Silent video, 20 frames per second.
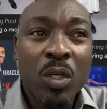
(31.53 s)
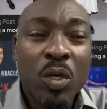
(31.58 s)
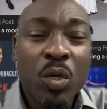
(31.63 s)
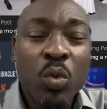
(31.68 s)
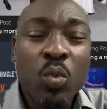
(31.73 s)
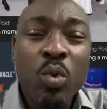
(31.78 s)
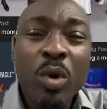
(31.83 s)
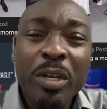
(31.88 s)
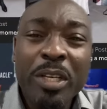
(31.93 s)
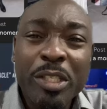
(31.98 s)

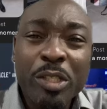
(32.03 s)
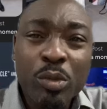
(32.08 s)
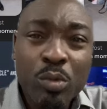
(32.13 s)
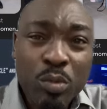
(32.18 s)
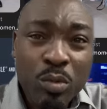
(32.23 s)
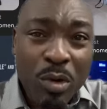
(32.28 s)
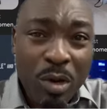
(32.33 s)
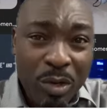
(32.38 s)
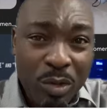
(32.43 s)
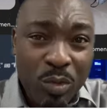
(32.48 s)
What is
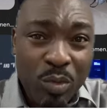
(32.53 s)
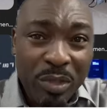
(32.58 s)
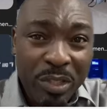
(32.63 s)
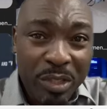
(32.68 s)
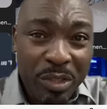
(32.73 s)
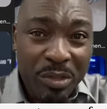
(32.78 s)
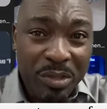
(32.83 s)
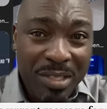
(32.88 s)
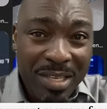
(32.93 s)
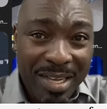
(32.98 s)
wrong
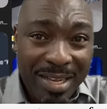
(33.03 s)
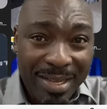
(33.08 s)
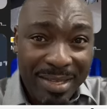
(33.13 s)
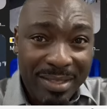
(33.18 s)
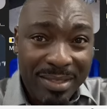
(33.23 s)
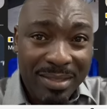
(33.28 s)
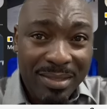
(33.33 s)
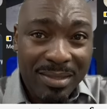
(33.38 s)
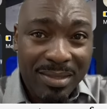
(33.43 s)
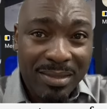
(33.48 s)
with you
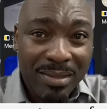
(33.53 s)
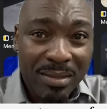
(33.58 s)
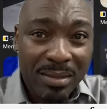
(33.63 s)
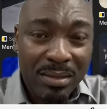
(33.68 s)
guys?